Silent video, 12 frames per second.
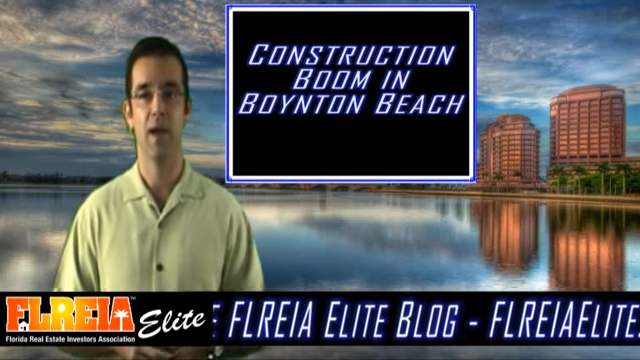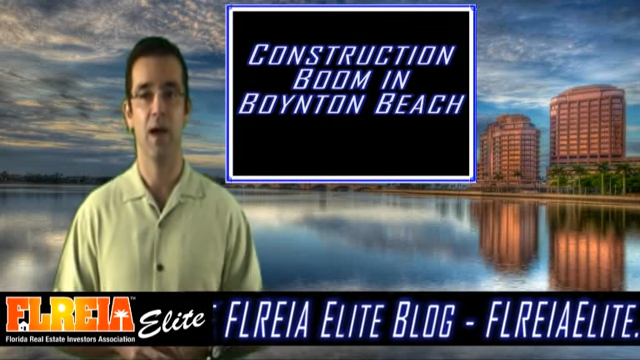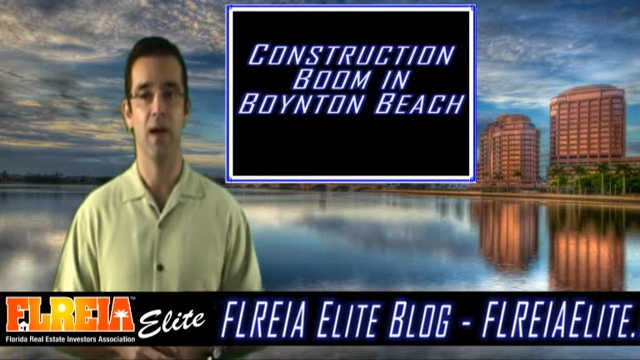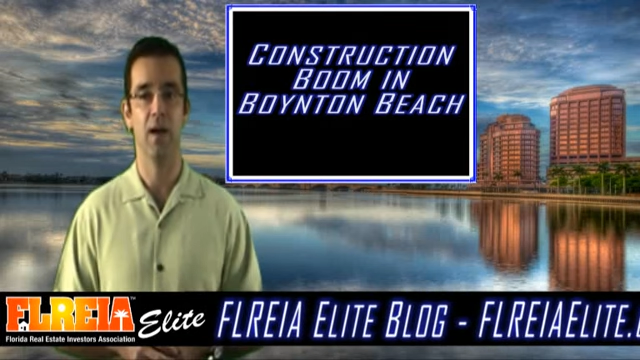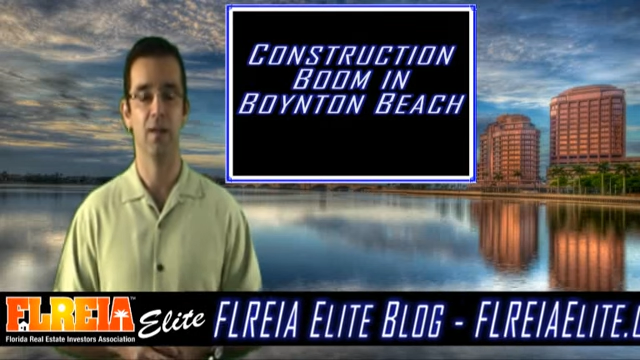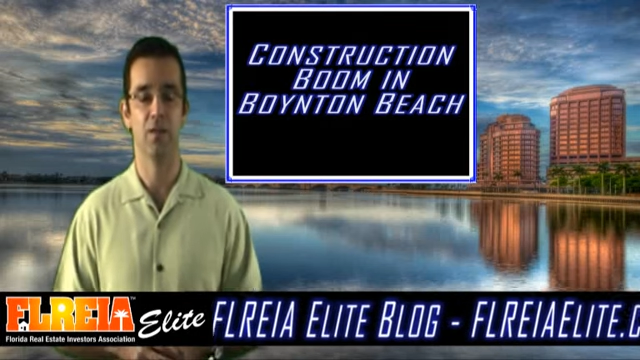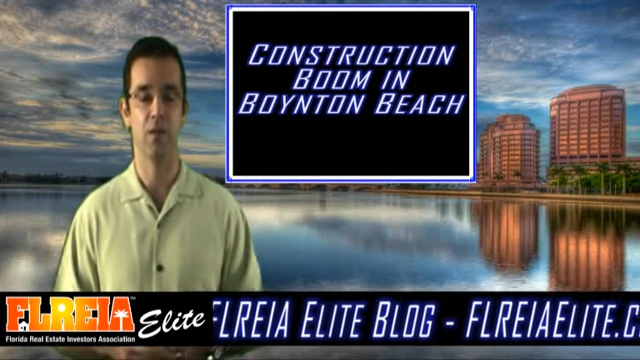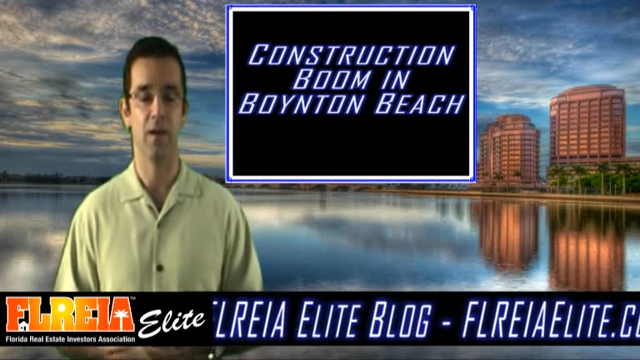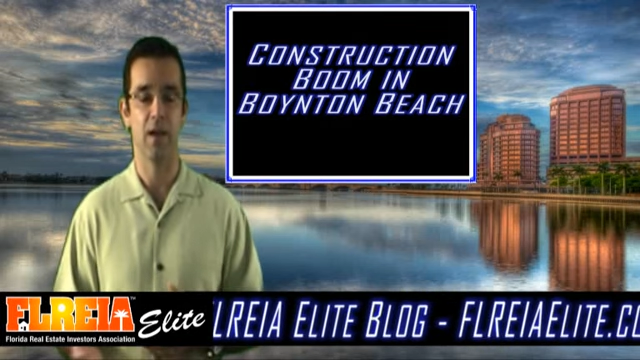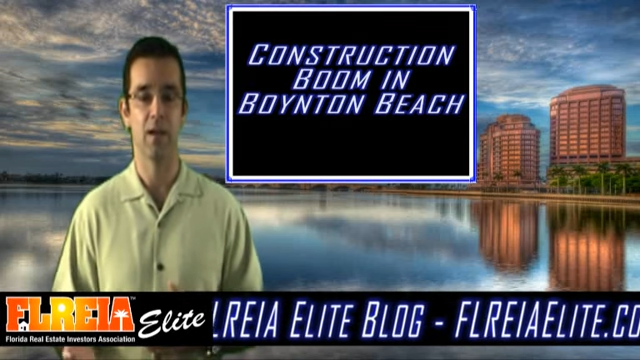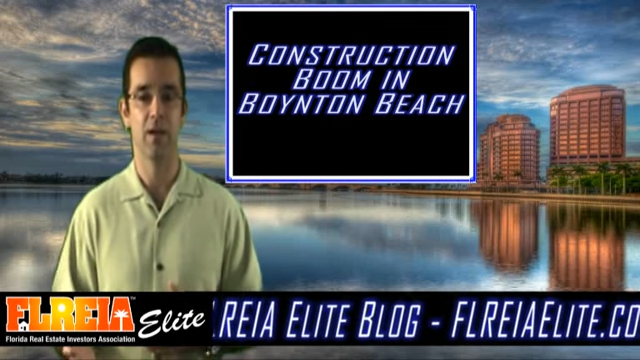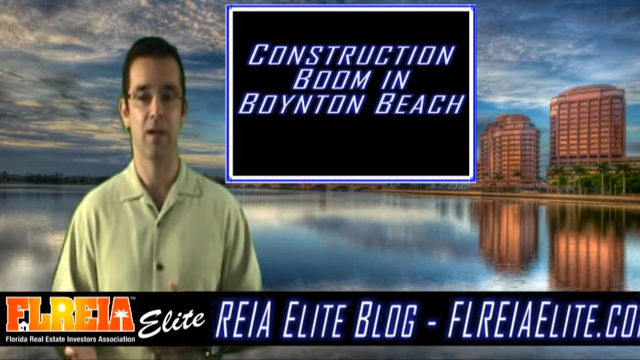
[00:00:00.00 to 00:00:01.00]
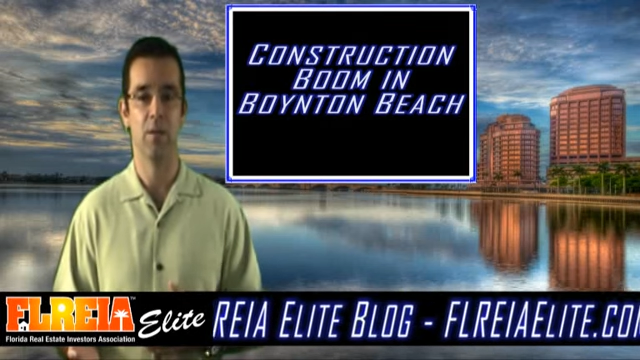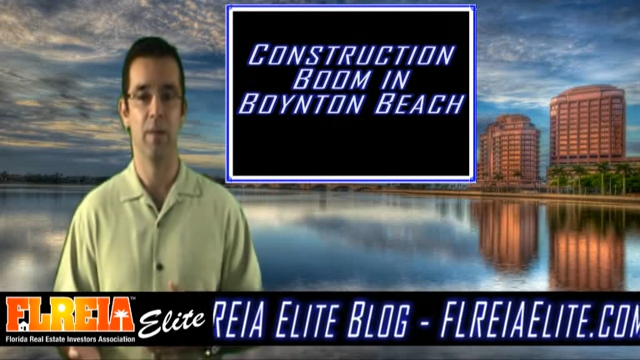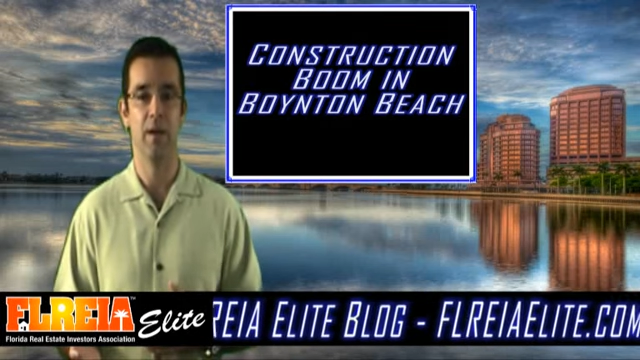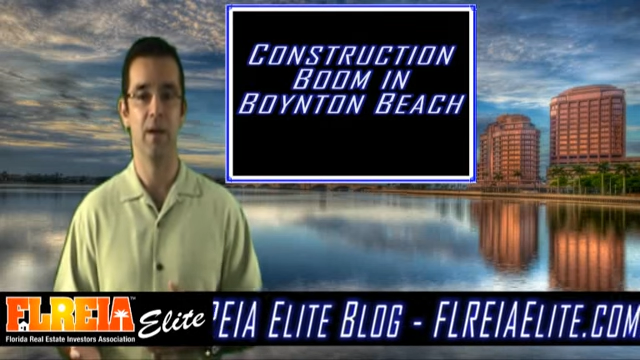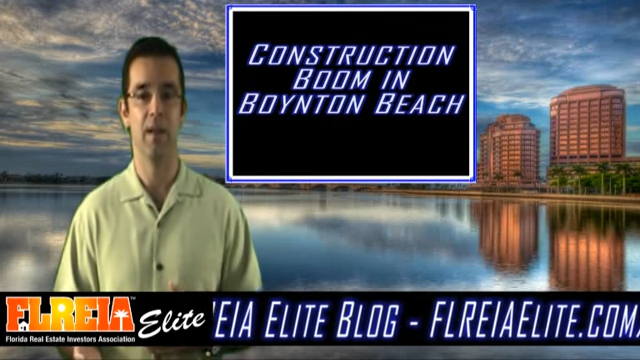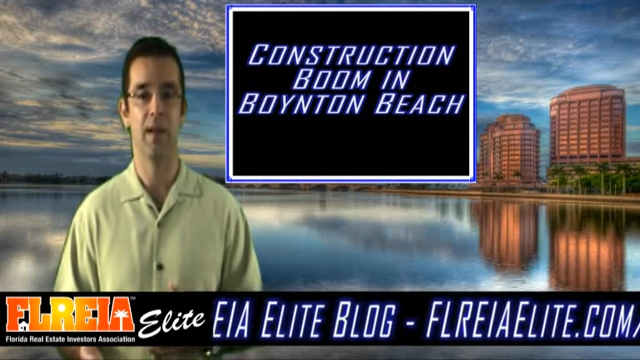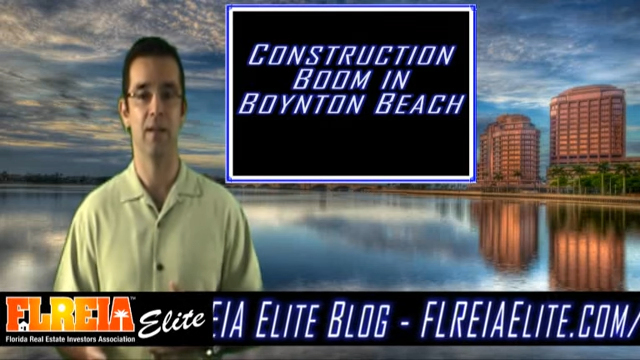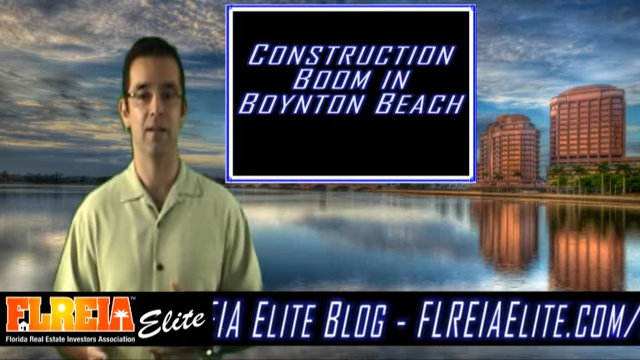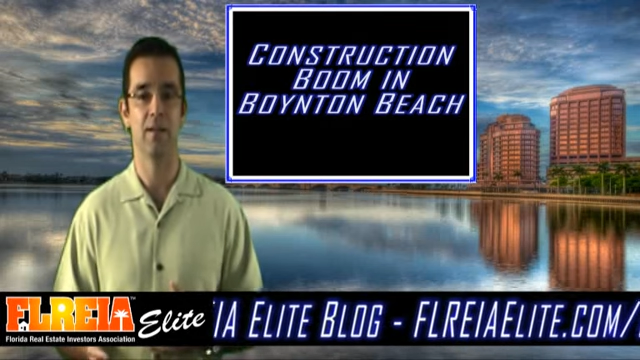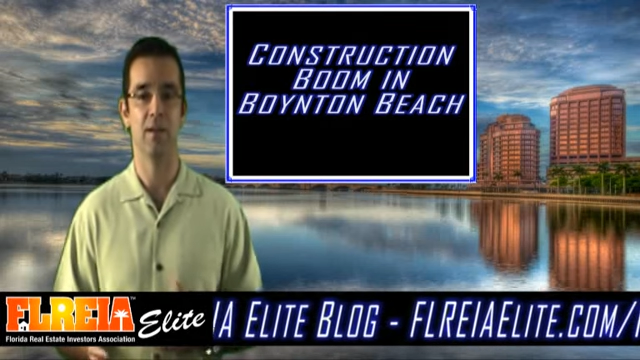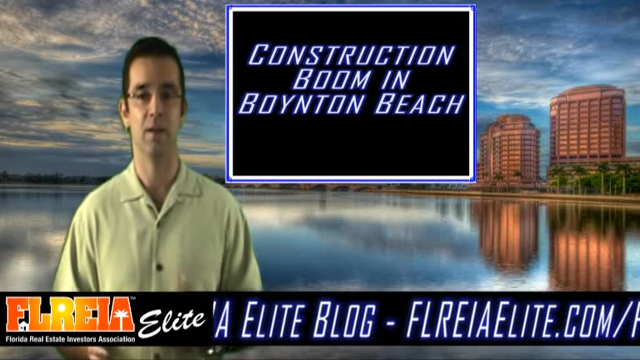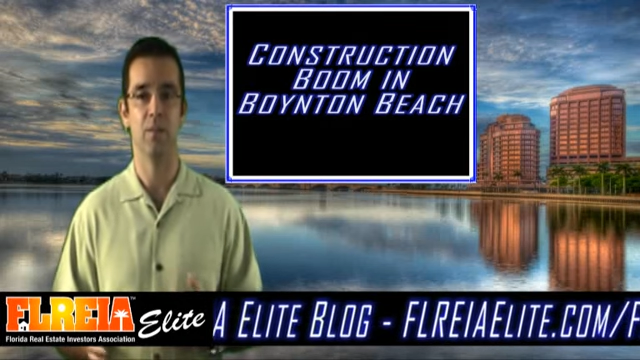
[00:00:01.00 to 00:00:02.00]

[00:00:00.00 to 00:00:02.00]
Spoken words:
So they're not going to commit. And,